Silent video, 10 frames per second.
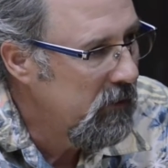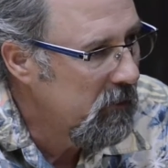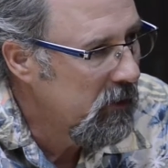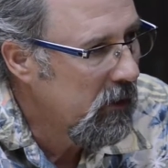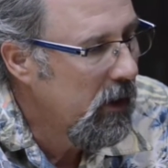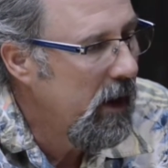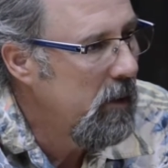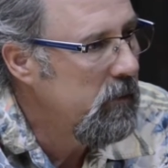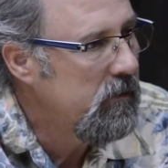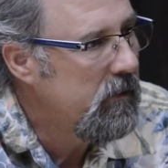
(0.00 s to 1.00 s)

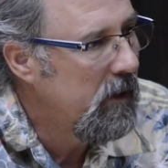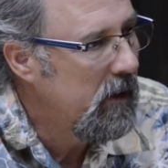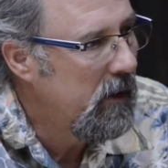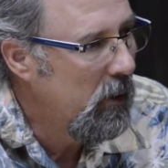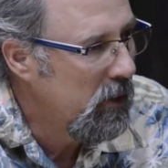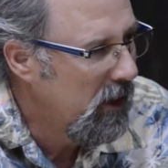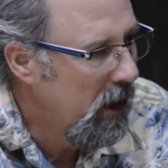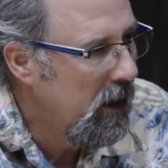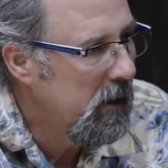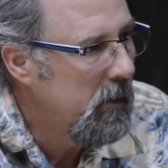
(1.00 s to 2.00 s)
femtograms on
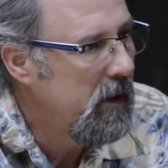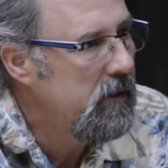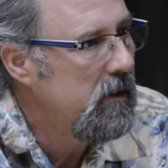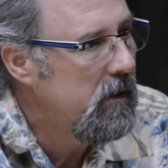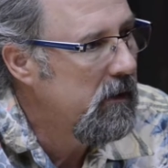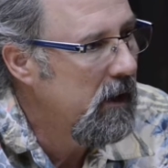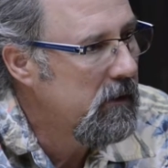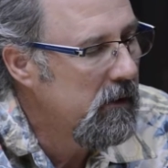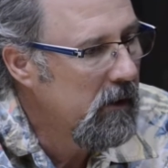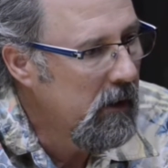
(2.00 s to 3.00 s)
column at the
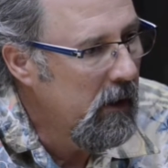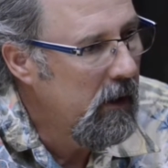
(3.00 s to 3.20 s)
detector,